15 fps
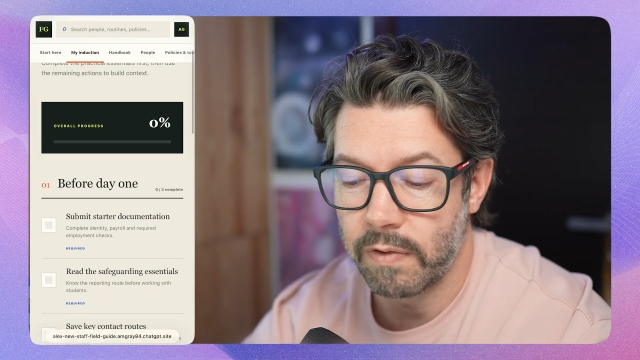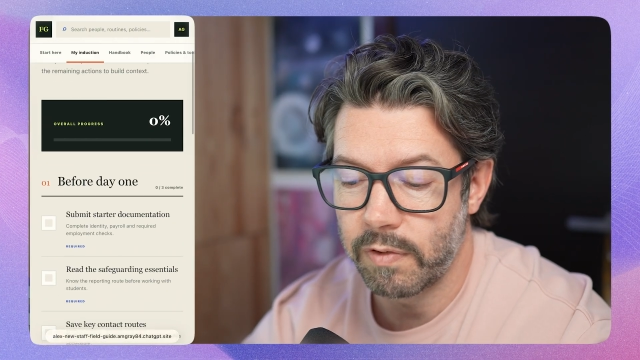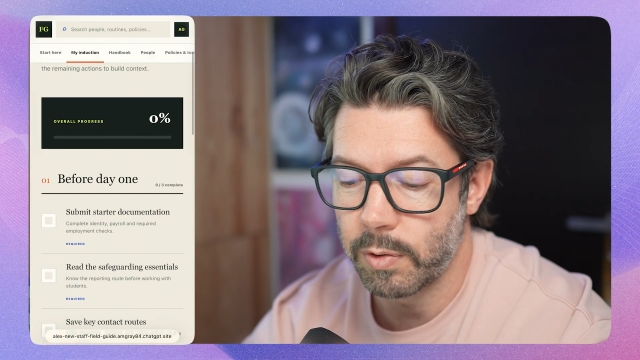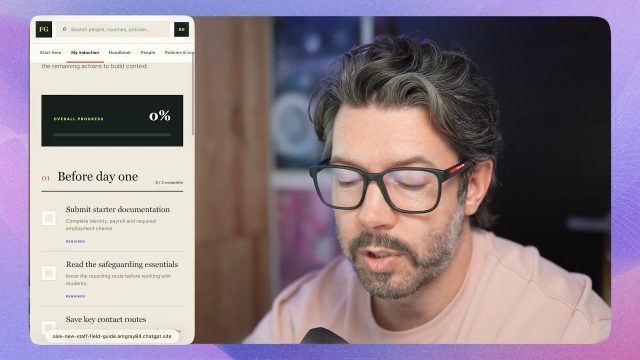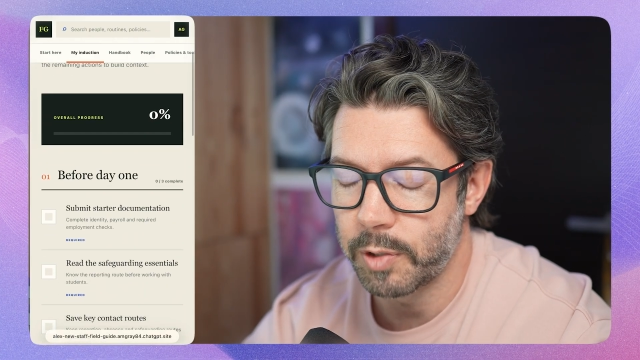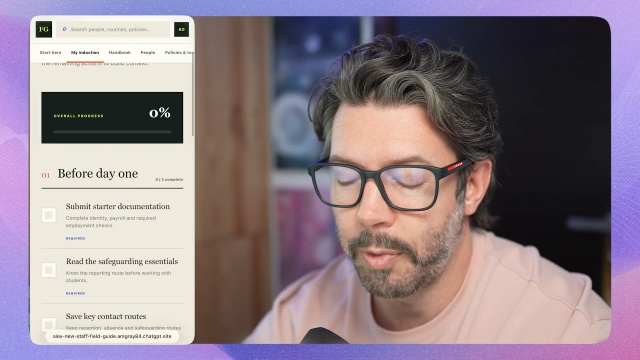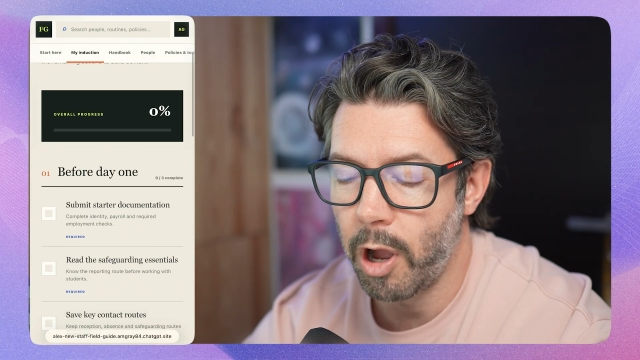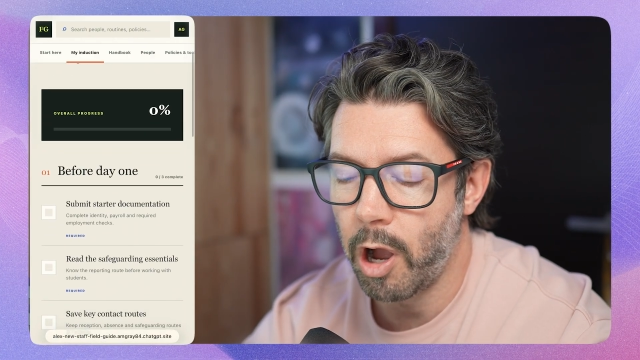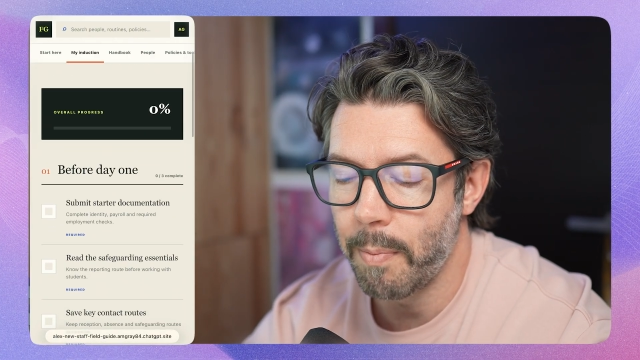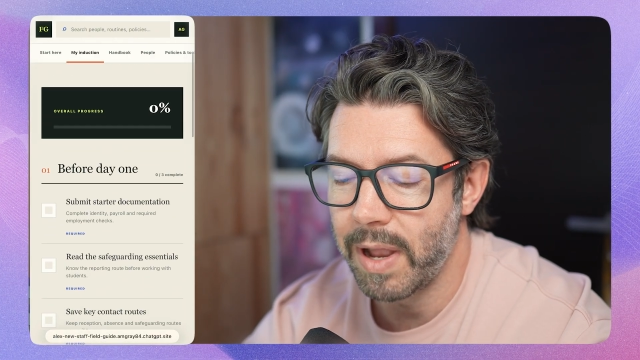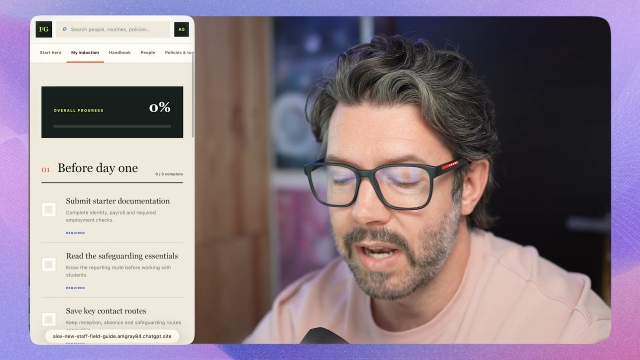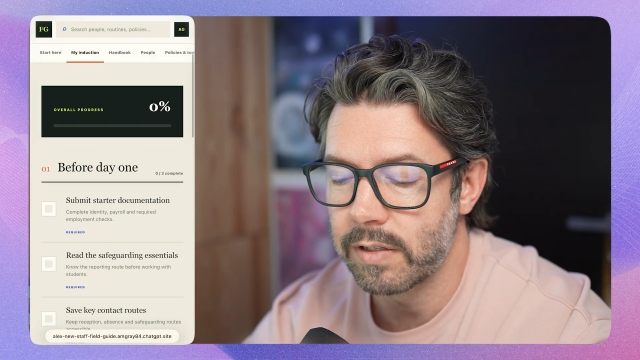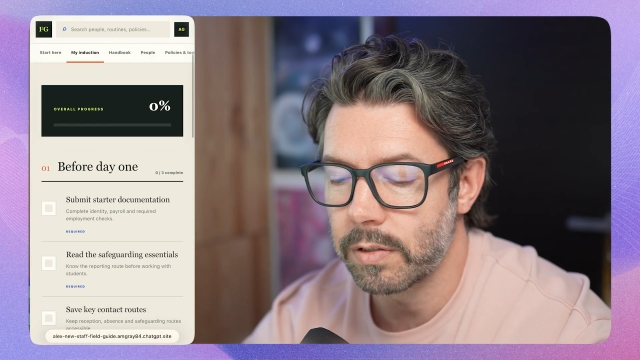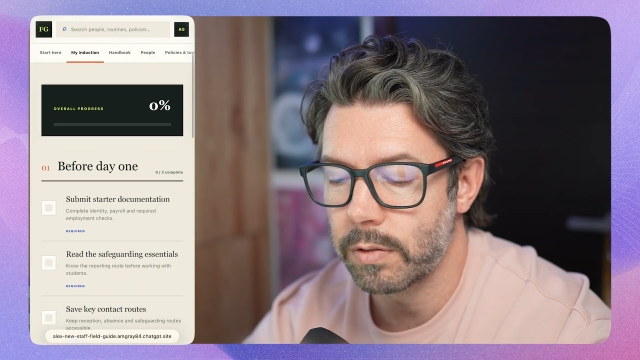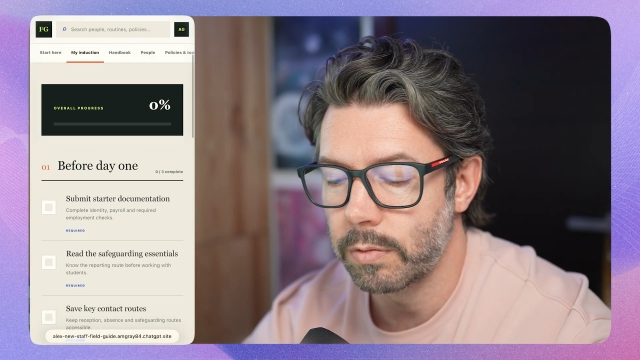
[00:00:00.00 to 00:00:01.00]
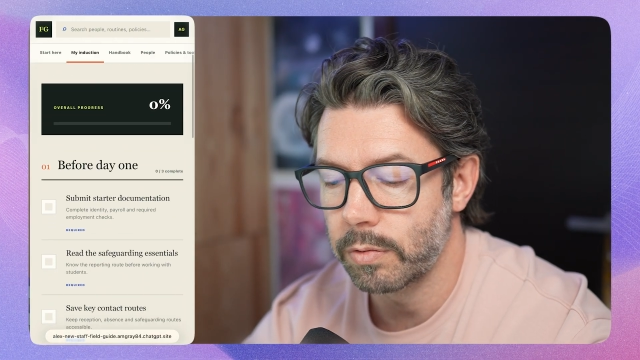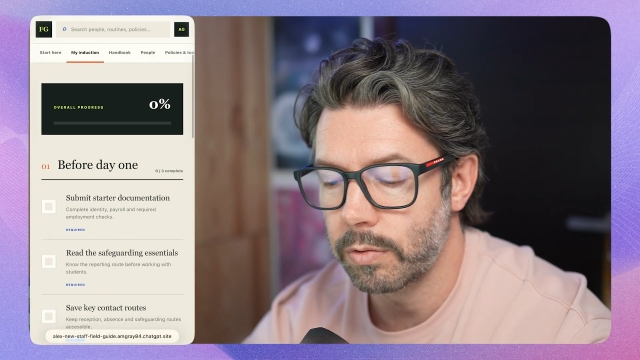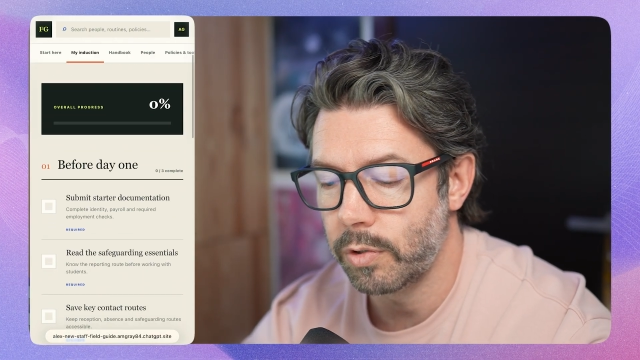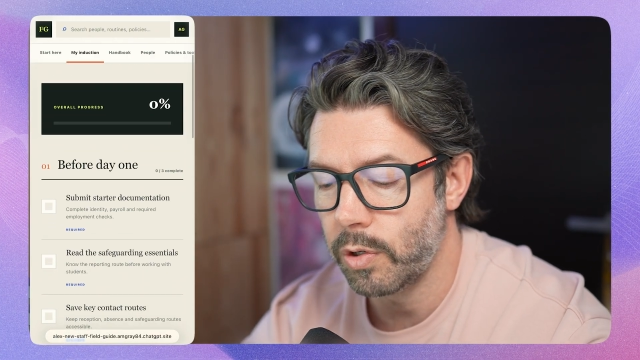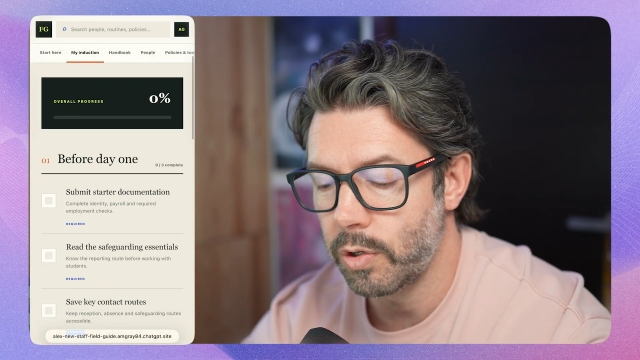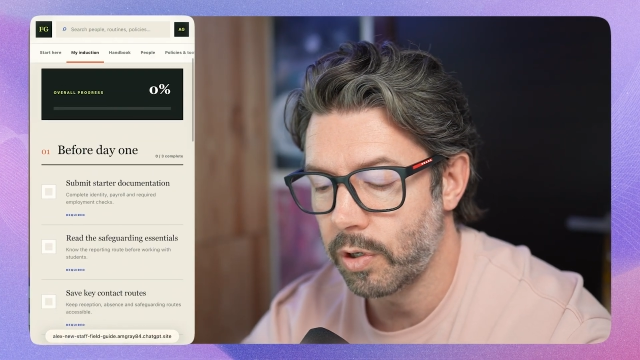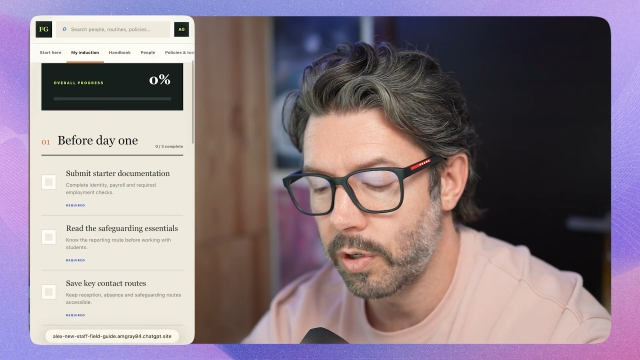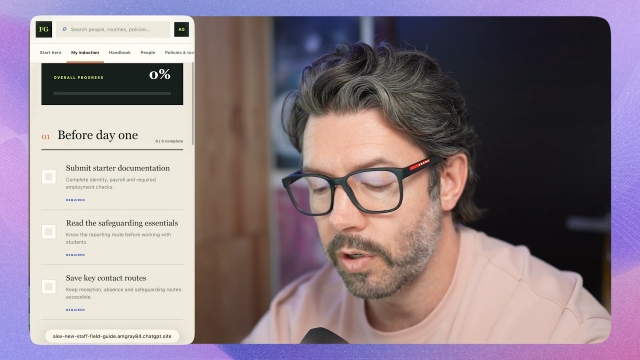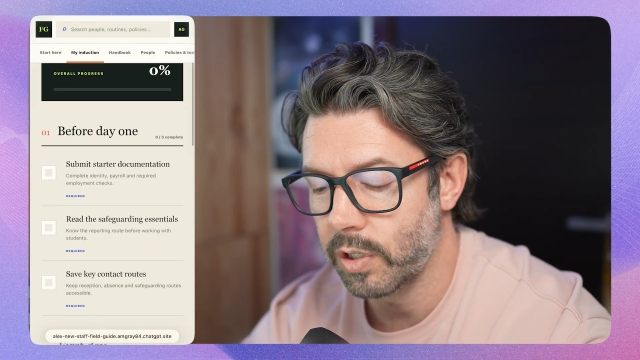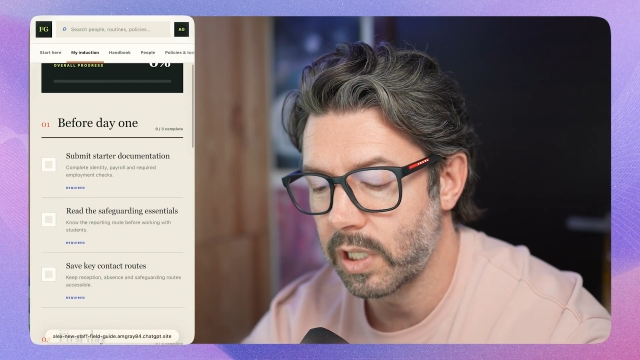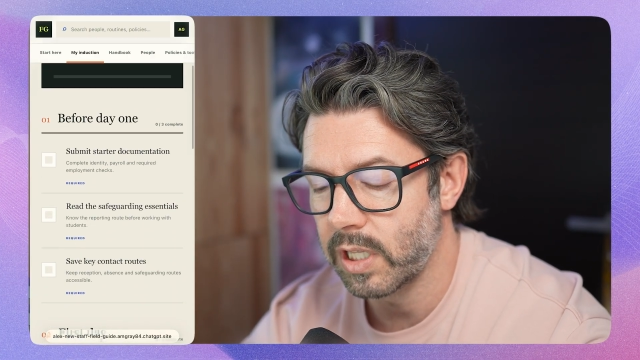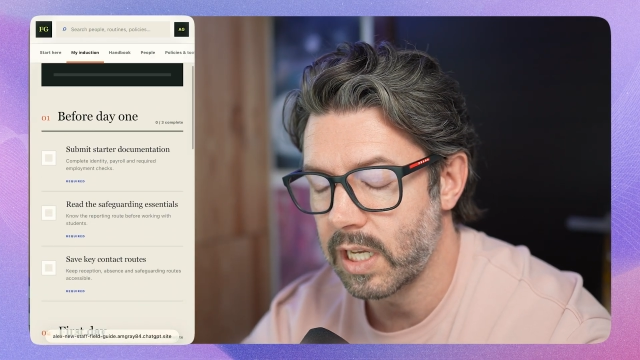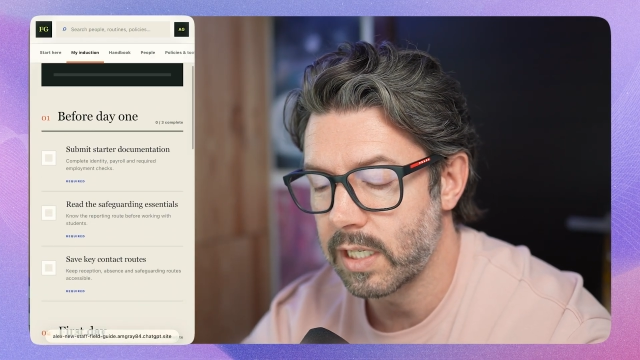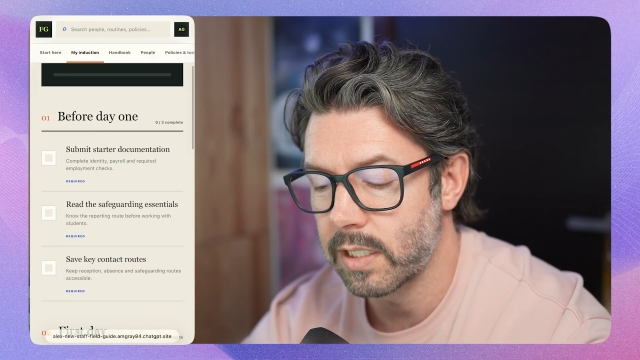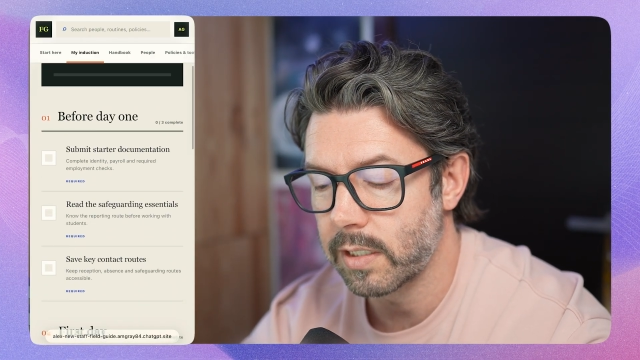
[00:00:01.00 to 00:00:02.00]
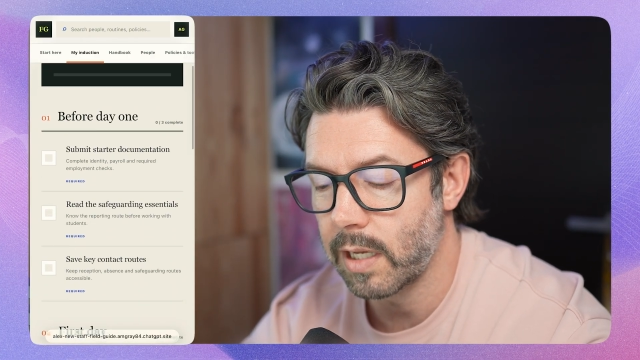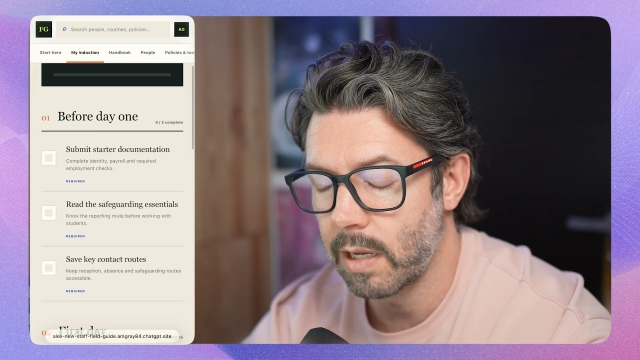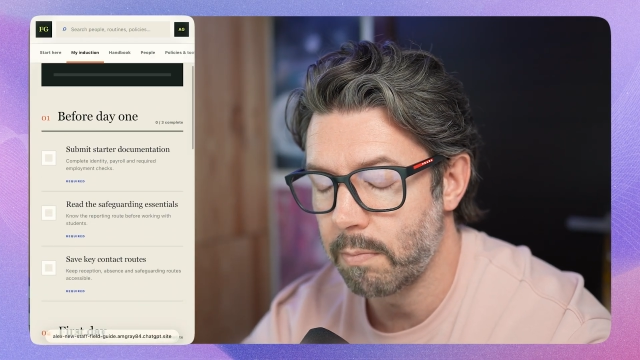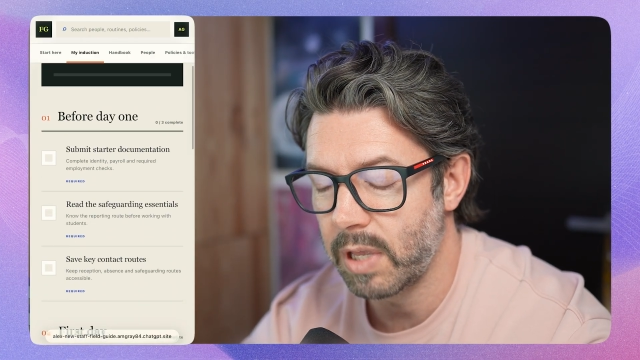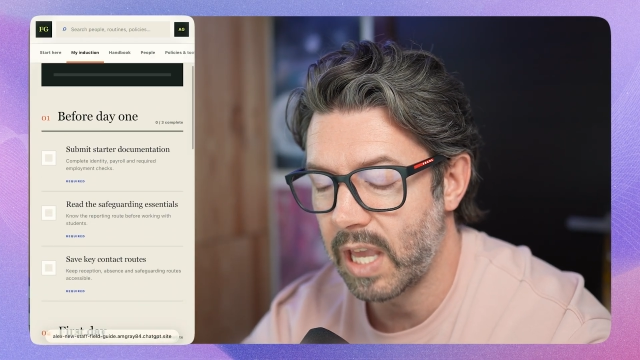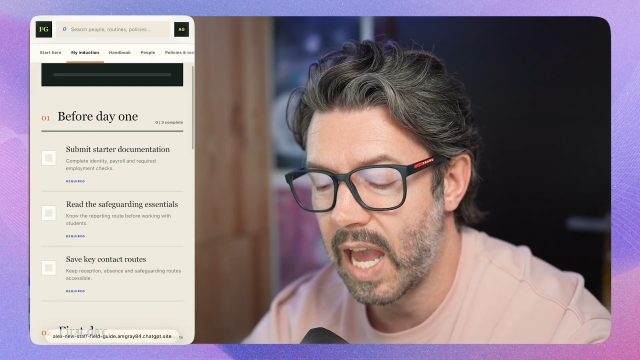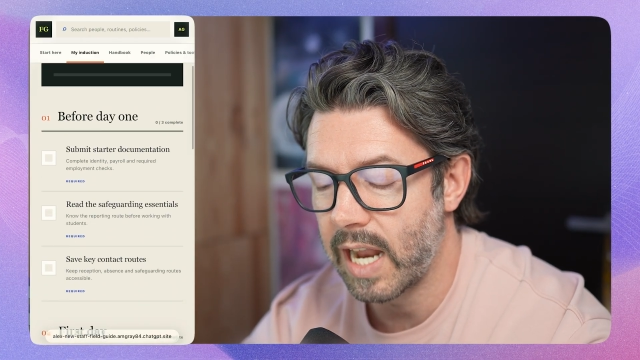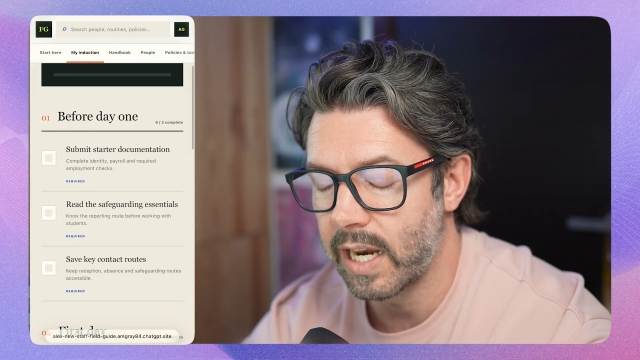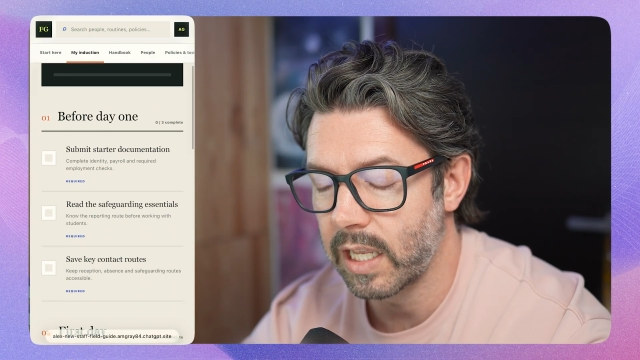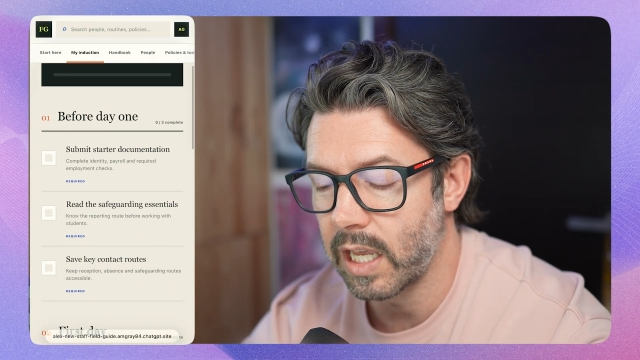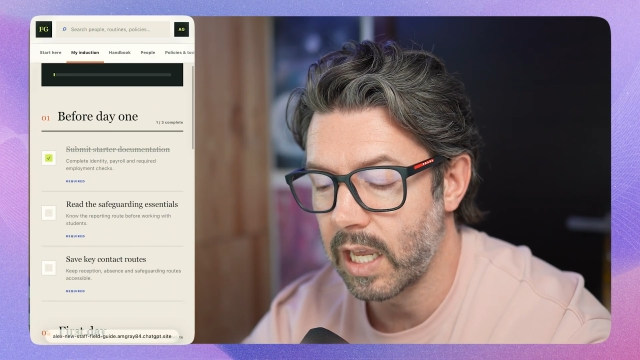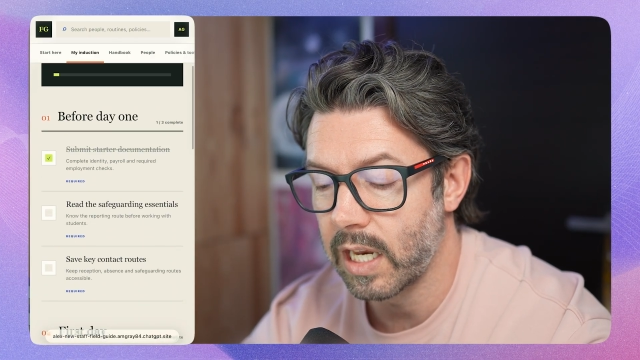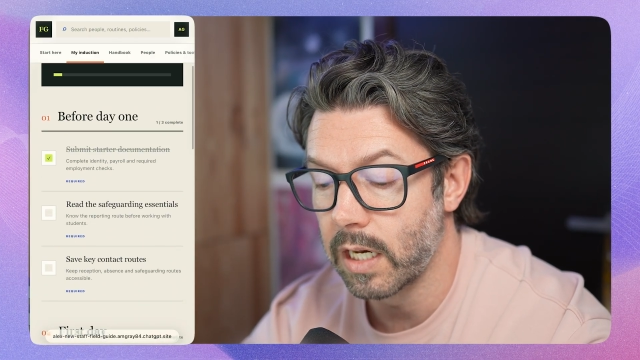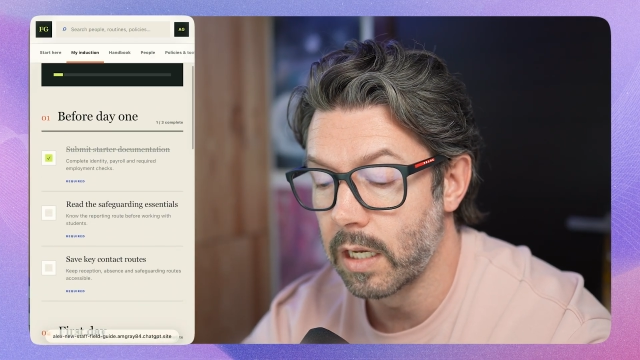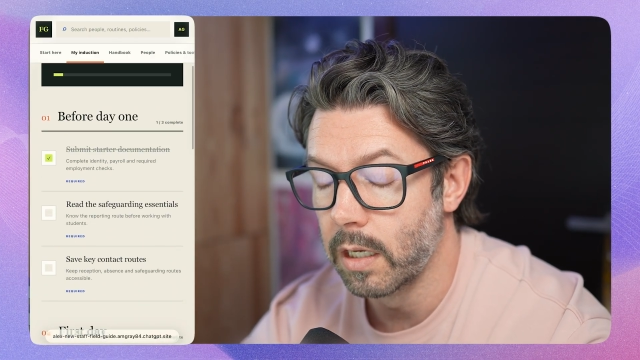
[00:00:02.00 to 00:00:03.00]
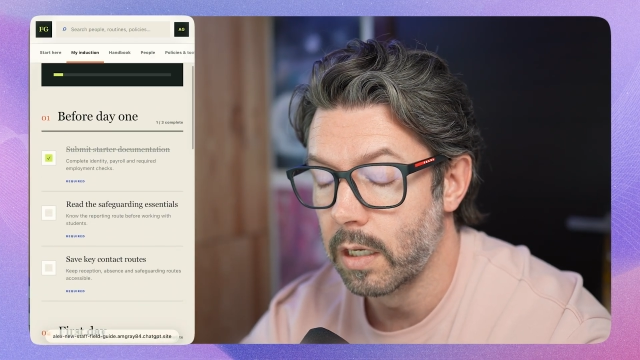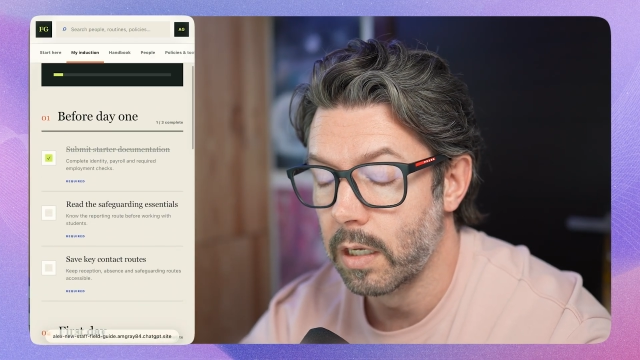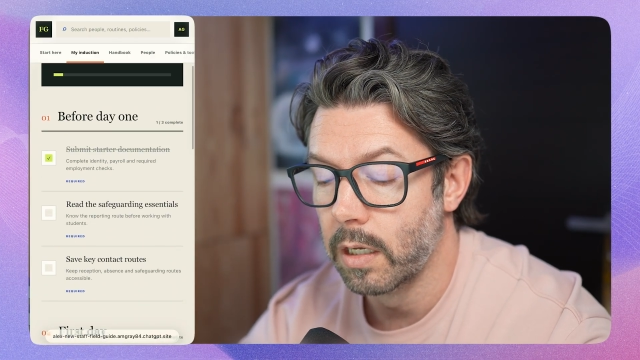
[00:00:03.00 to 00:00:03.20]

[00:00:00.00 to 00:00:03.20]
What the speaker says: If you were departmental, you could look at this and be adding in